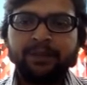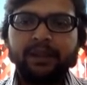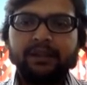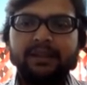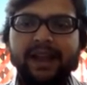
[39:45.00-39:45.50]

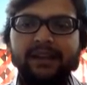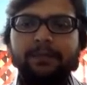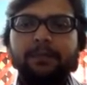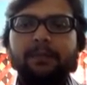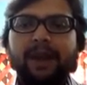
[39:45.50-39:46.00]
that
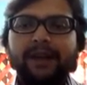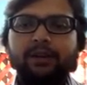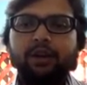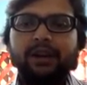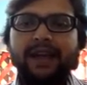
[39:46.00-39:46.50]
might
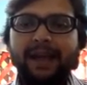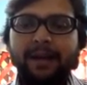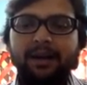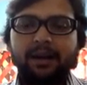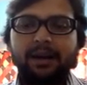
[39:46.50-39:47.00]
not have
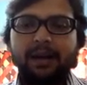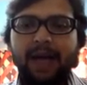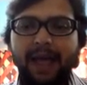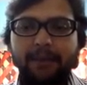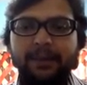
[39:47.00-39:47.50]

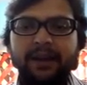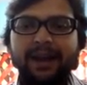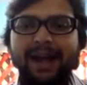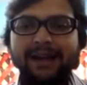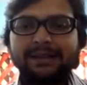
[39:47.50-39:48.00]
hamper
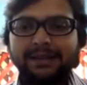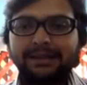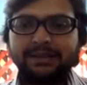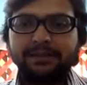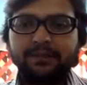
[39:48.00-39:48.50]
our
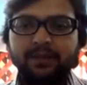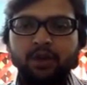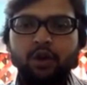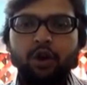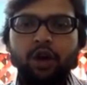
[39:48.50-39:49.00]
system,
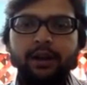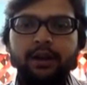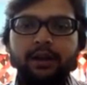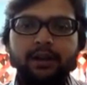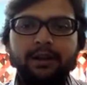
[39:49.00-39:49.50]
or
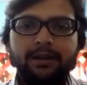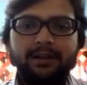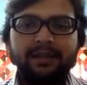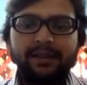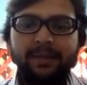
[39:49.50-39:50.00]

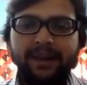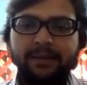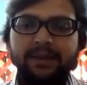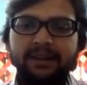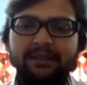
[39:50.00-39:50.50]
there
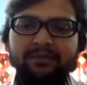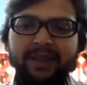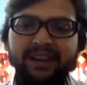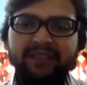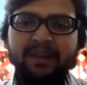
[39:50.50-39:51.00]
might be
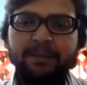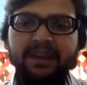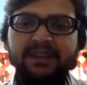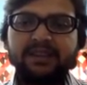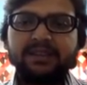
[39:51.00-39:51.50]
many web
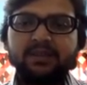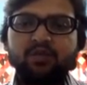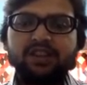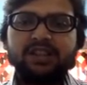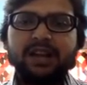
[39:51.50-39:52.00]
pages
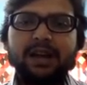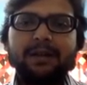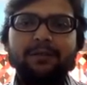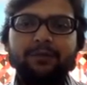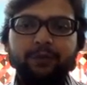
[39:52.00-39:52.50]
which
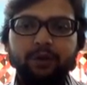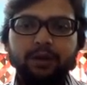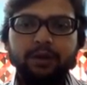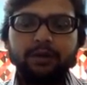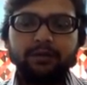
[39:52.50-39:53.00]
are
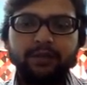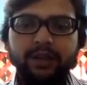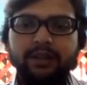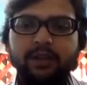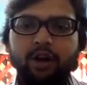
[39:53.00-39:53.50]
full
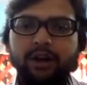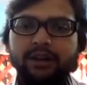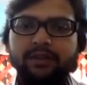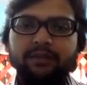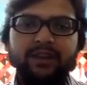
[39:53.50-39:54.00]
with or
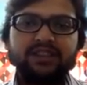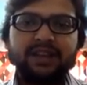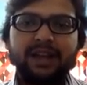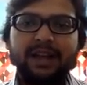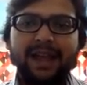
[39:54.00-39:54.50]
which
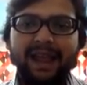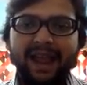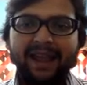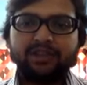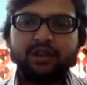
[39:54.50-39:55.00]
are
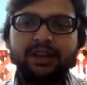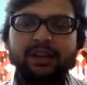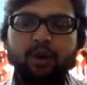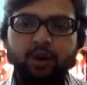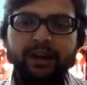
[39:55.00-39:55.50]

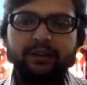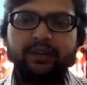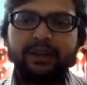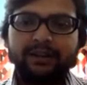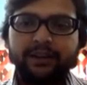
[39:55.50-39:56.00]
actually loaded
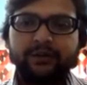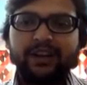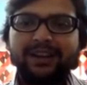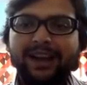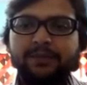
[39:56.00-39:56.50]
with
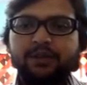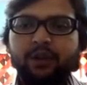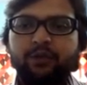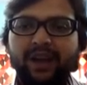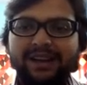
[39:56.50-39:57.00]
different types
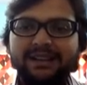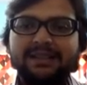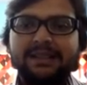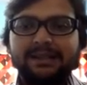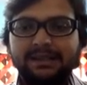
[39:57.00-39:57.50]
of
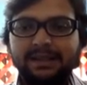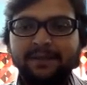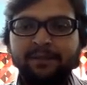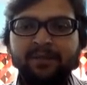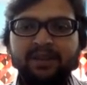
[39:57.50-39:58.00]
viruses.
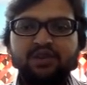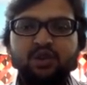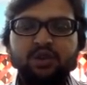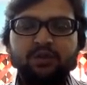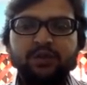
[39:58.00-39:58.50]

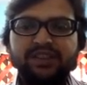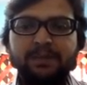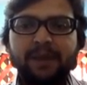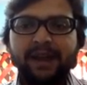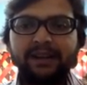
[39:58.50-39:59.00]
so which
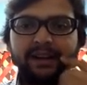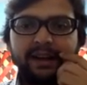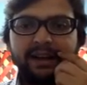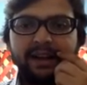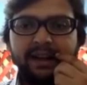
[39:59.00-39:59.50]
might directly